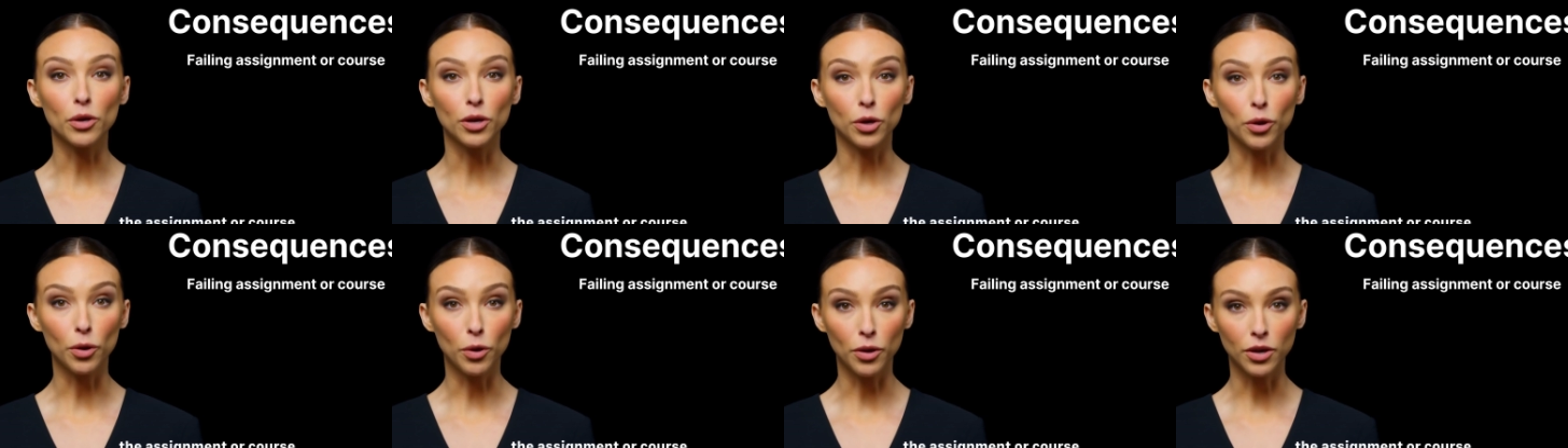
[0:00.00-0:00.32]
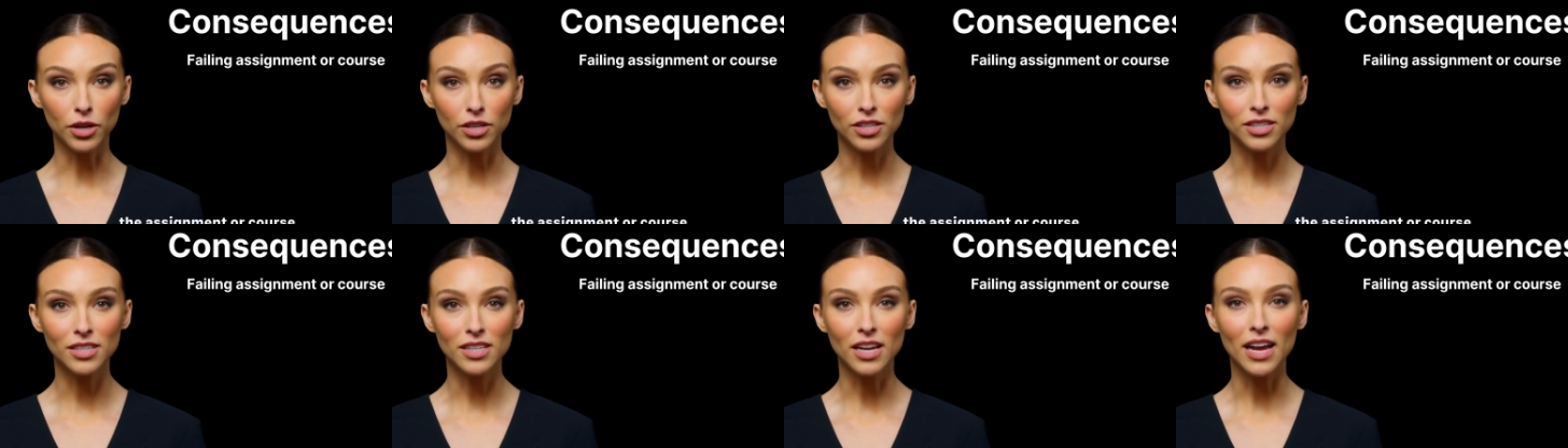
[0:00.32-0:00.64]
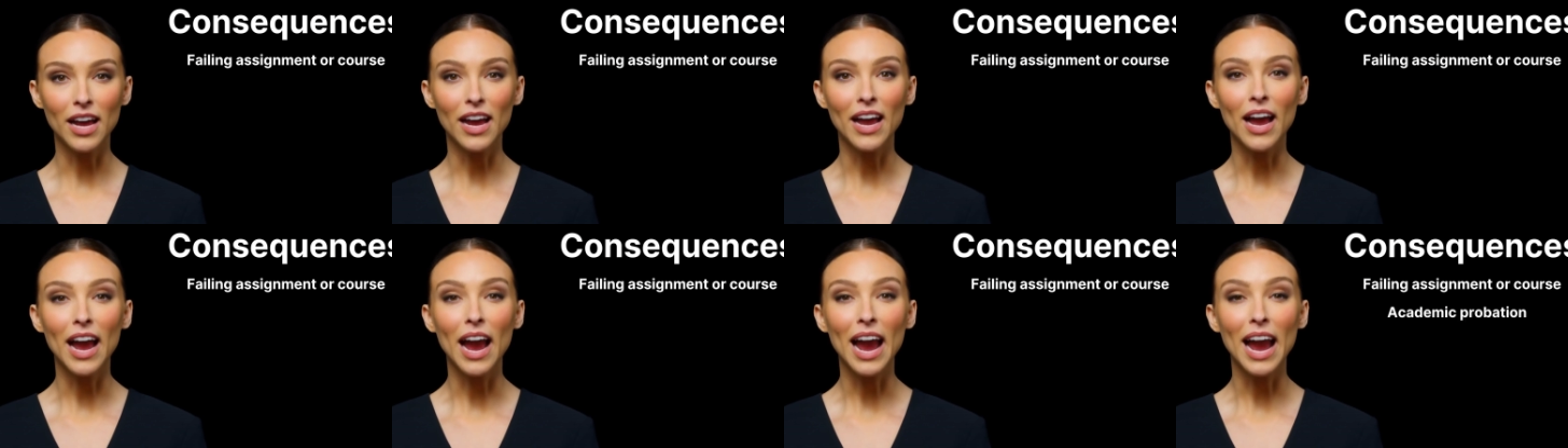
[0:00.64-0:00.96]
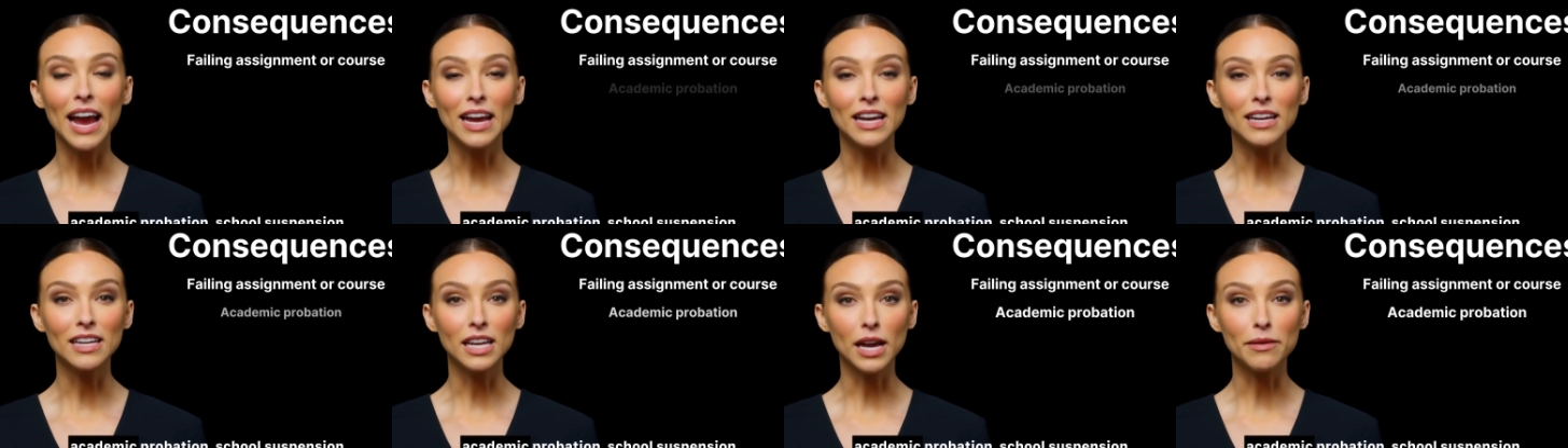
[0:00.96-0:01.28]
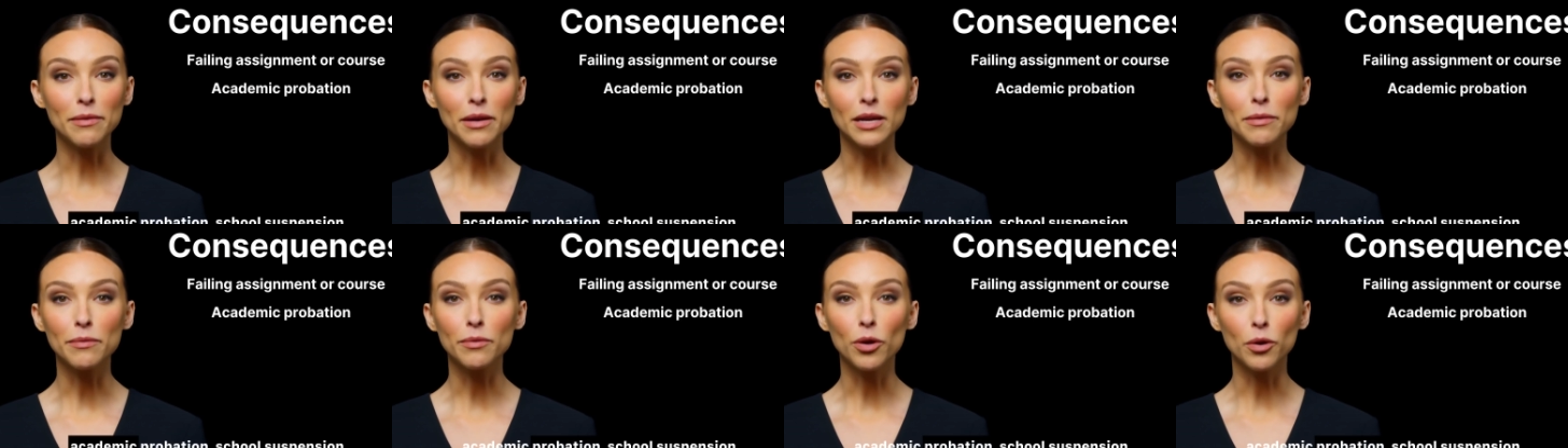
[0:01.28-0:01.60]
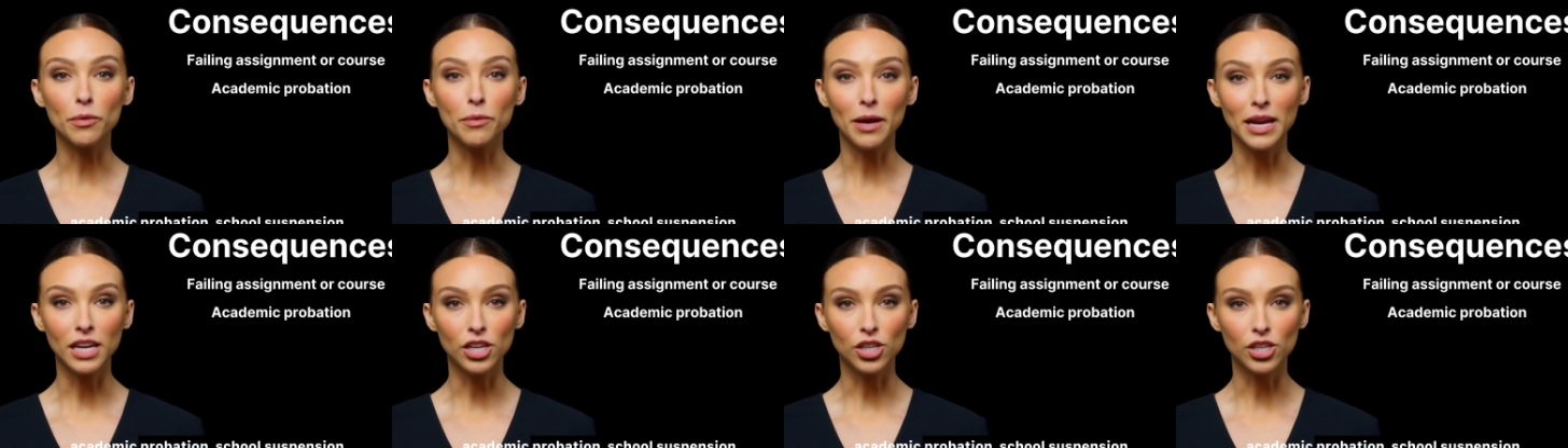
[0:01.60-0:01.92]
course, academic
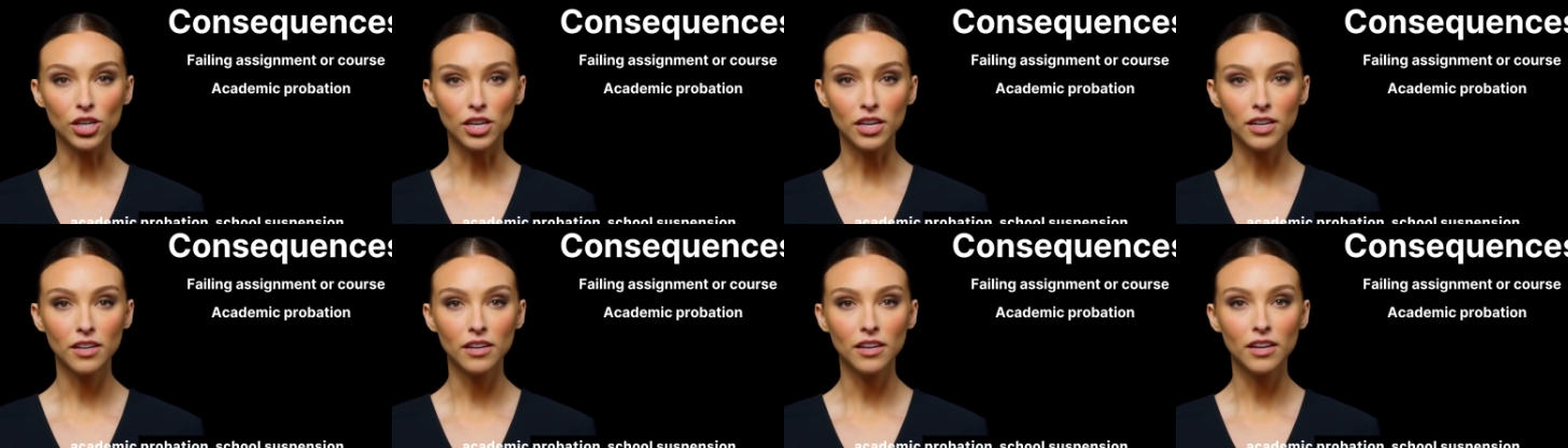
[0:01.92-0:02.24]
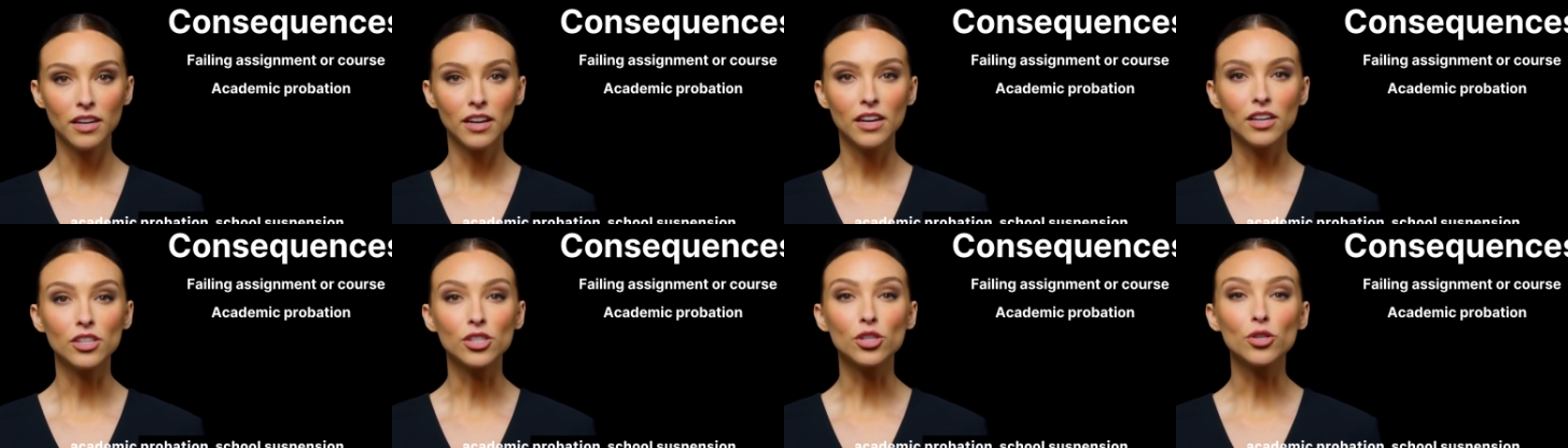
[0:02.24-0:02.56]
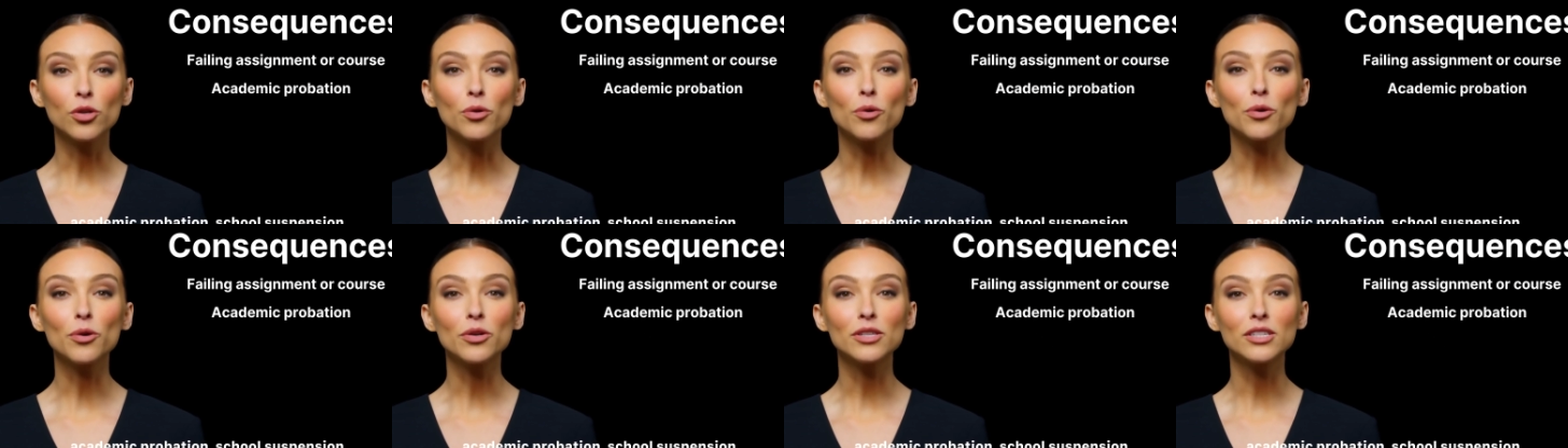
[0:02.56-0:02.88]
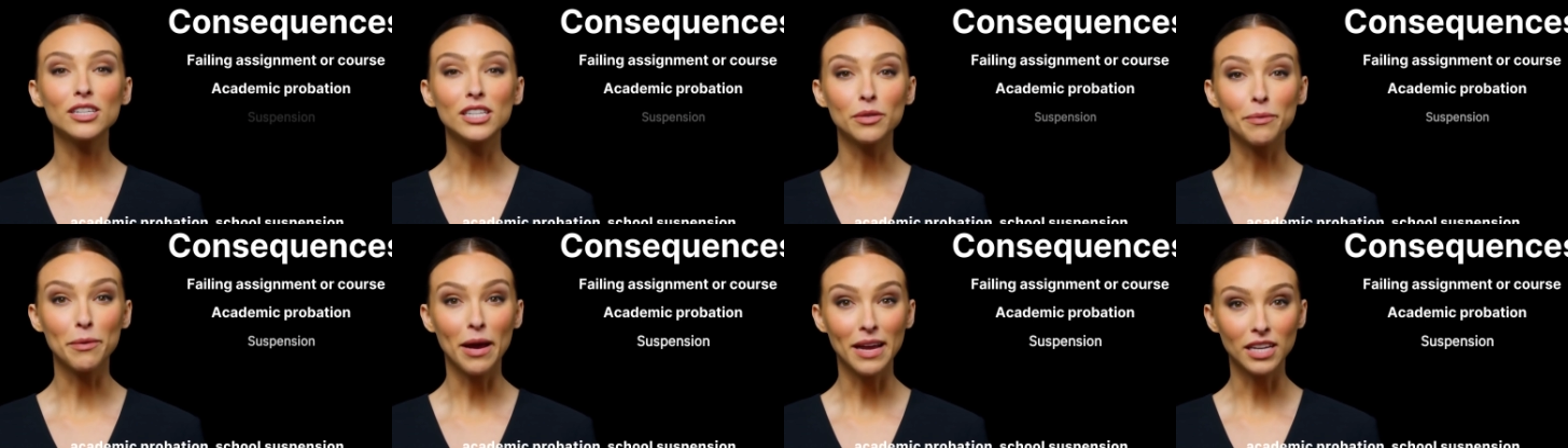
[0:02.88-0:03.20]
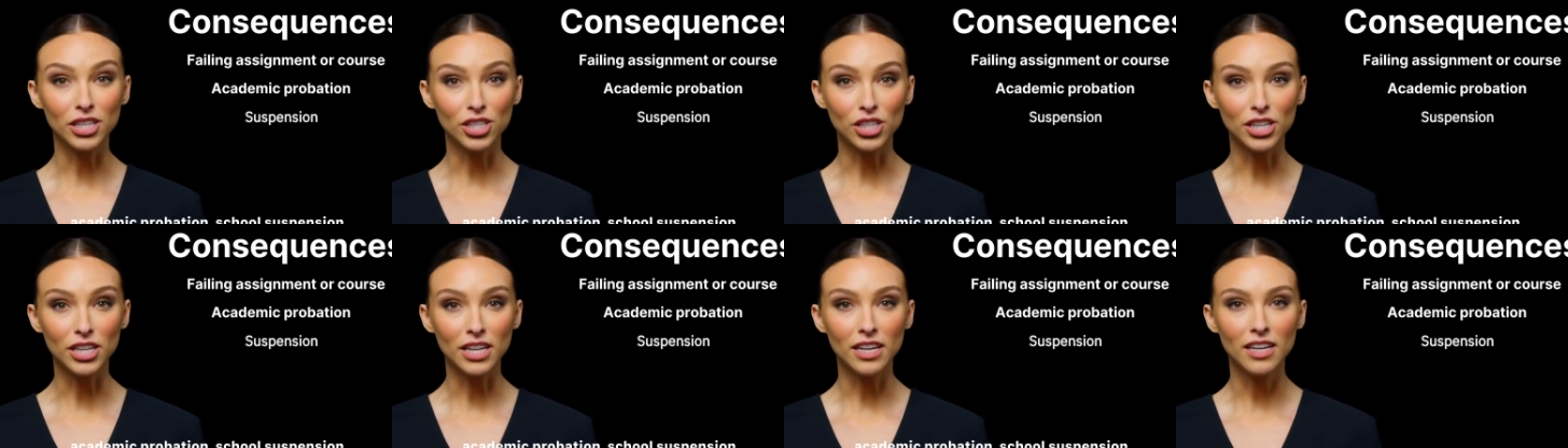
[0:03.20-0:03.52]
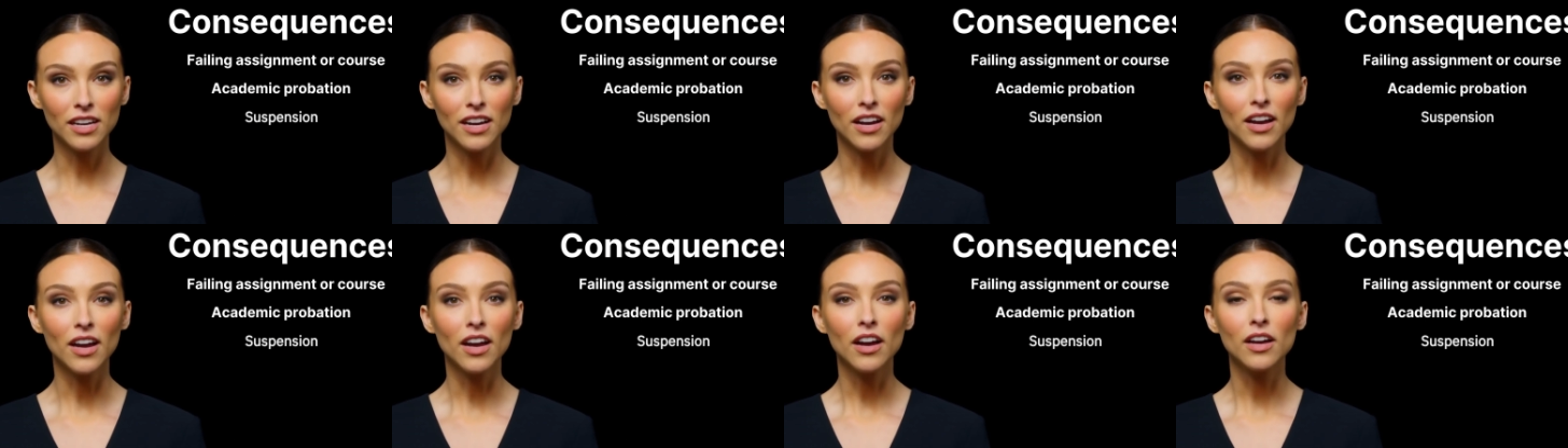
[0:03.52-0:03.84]
probation, school suspension,